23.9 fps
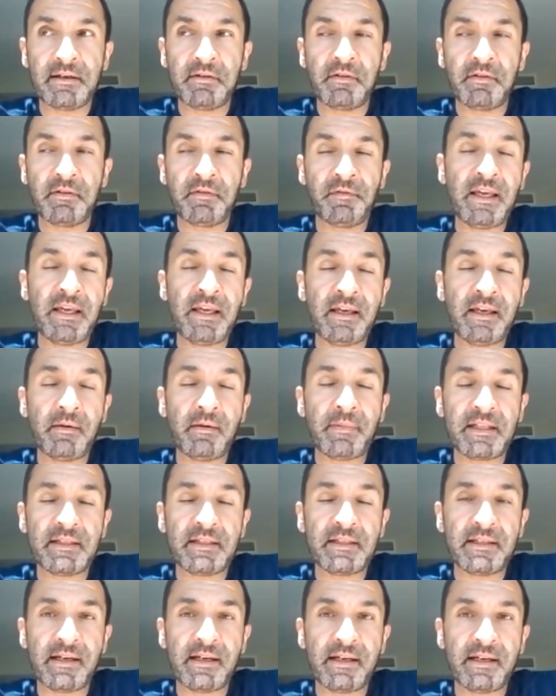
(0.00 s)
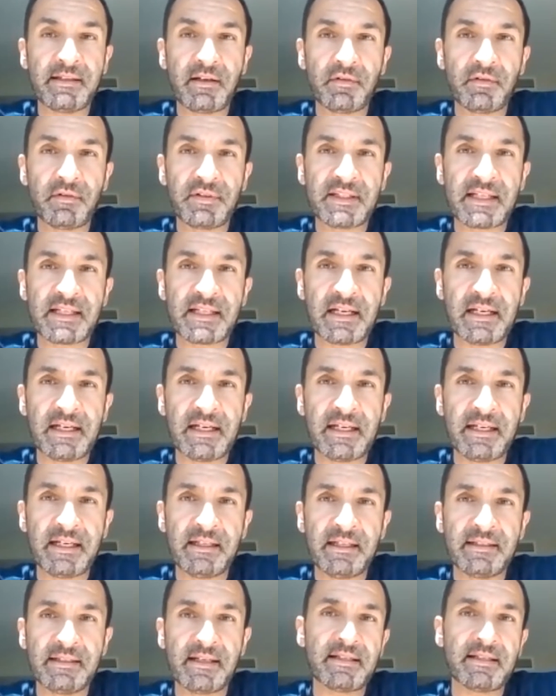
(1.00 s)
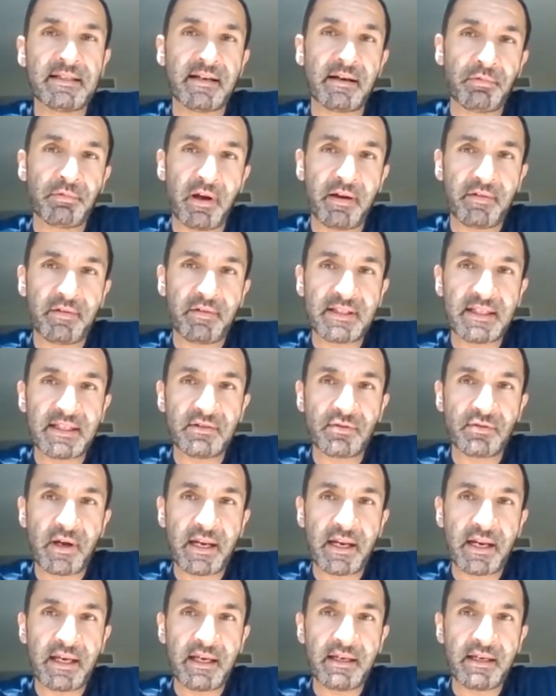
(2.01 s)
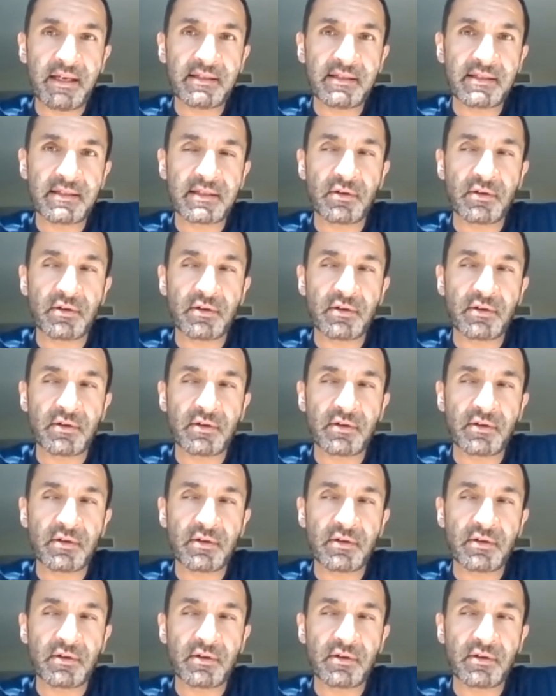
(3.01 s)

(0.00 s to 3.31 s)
thinking about the idea of selling data privacy training.